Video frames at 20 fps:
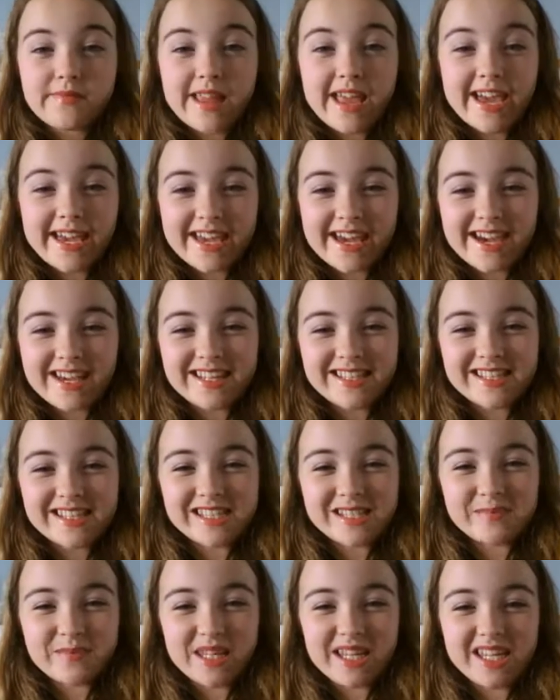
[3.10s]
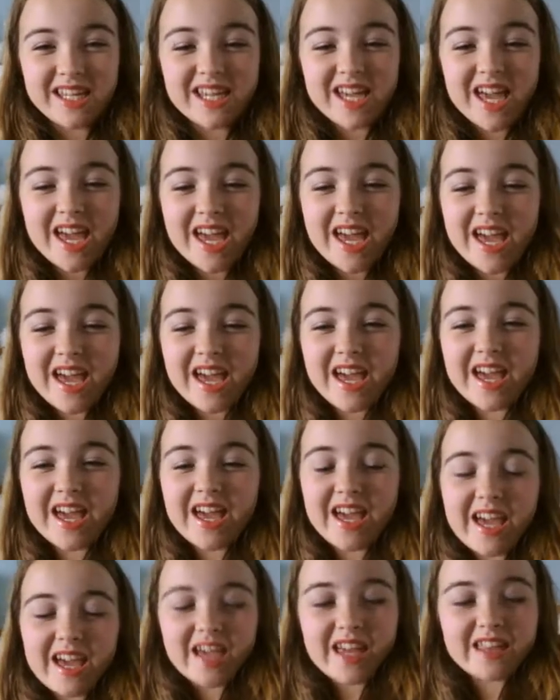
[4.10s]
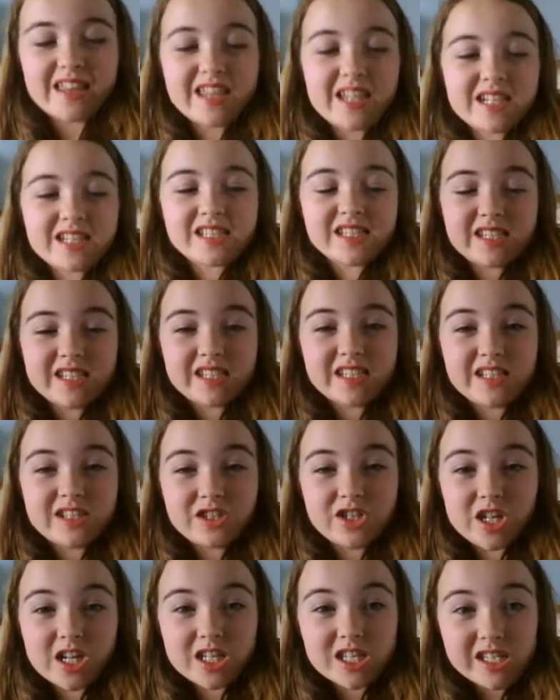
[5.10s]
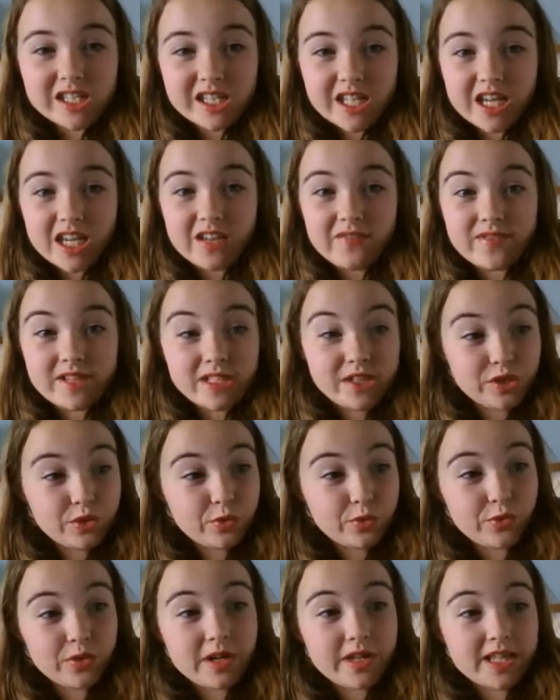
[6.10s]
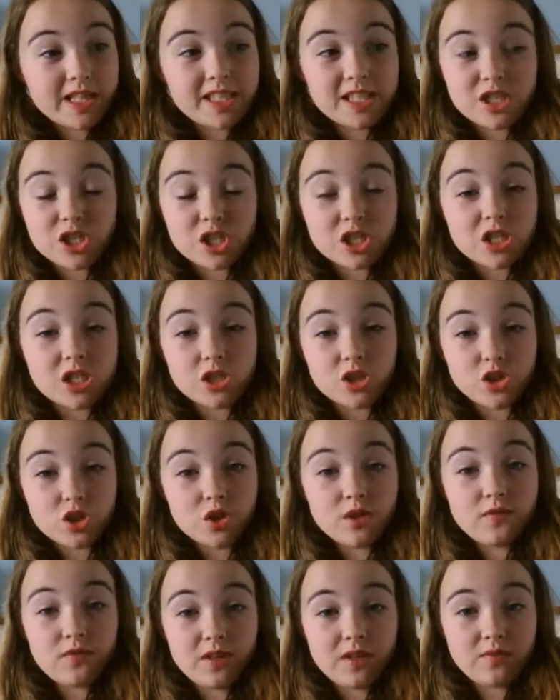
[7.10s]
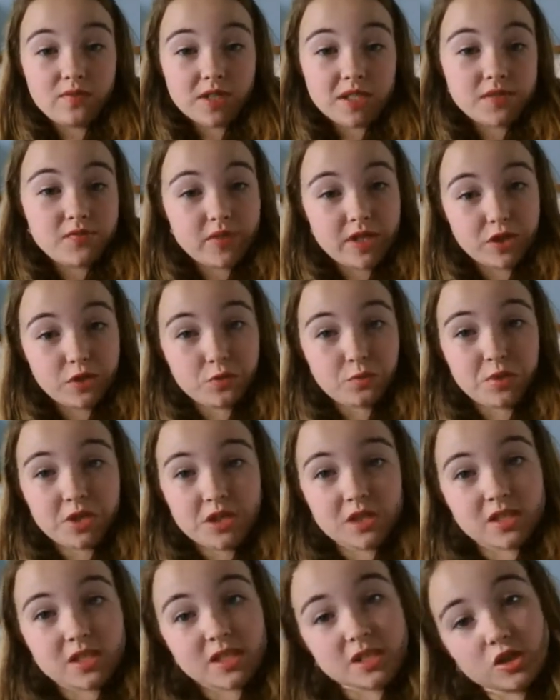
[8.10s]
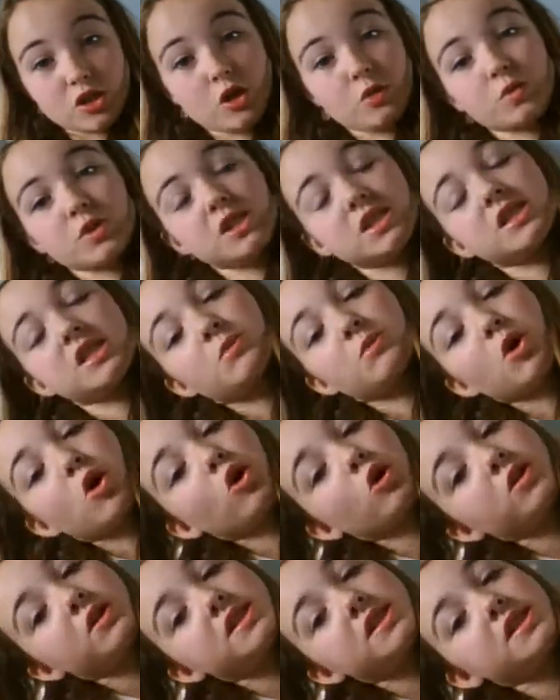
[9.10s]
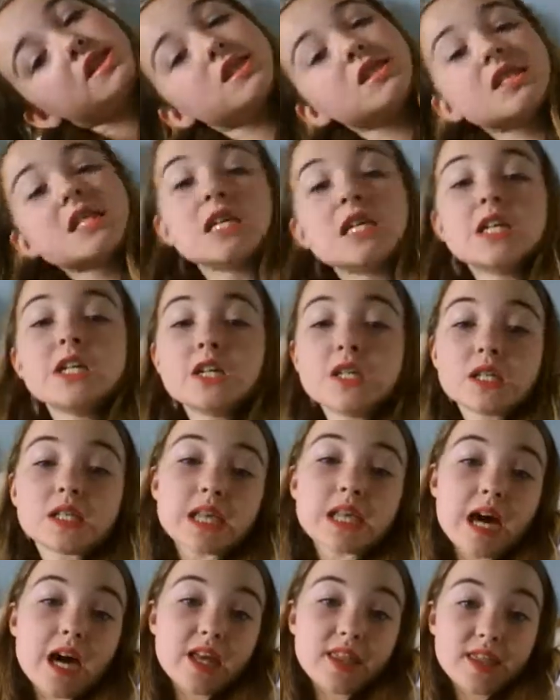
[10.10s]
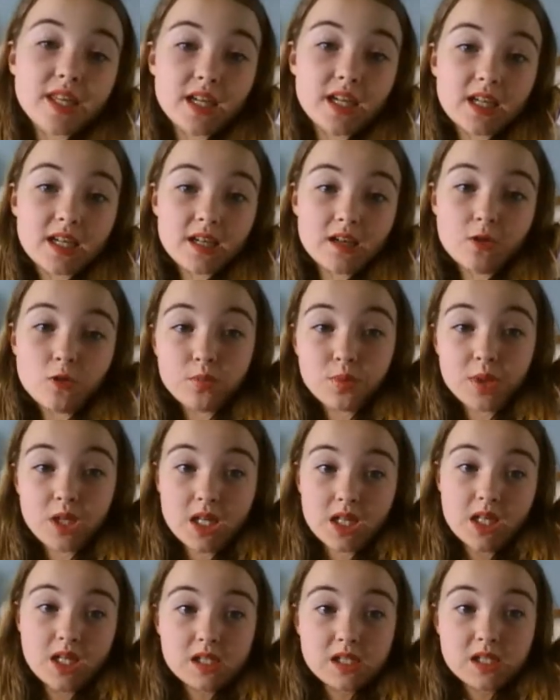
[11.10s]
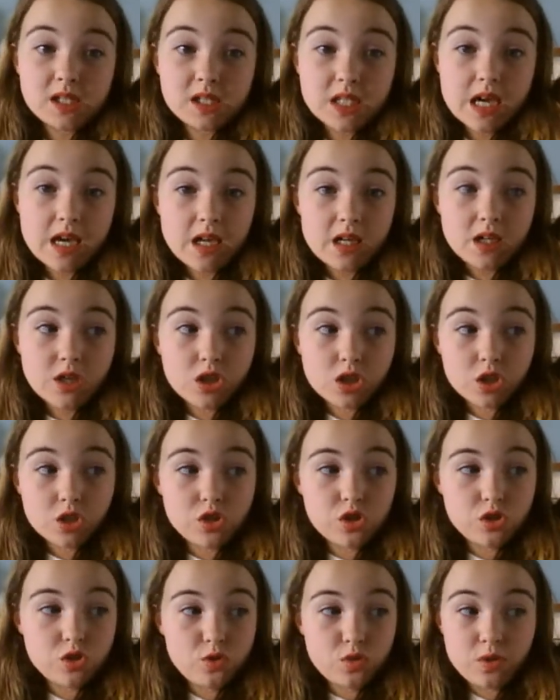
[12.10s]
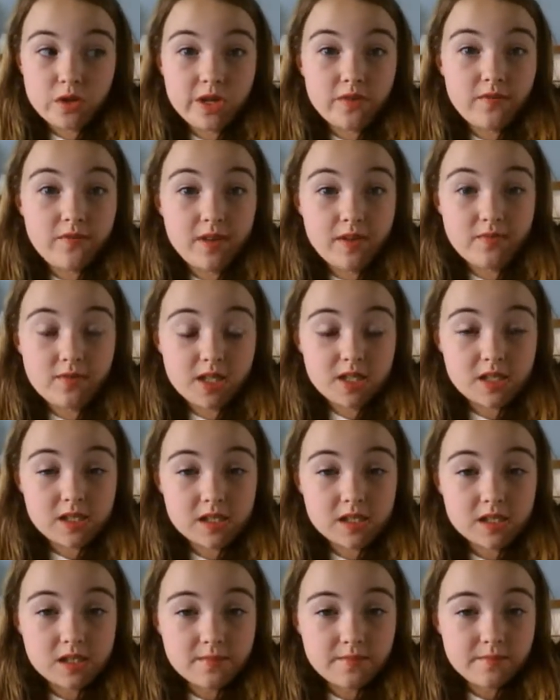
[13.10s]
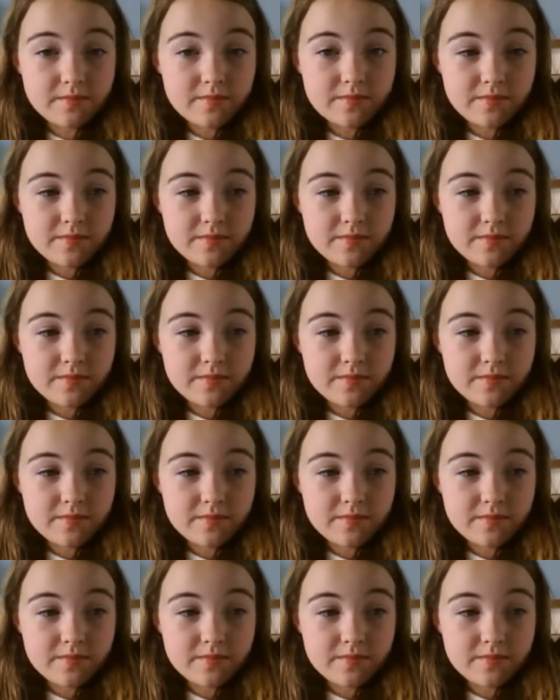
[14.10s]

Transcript: Hi guys, it's me. This is just a video. This is just a June favourites video because it's normally the summer holidays. So I think it would be nice just to do a favourites.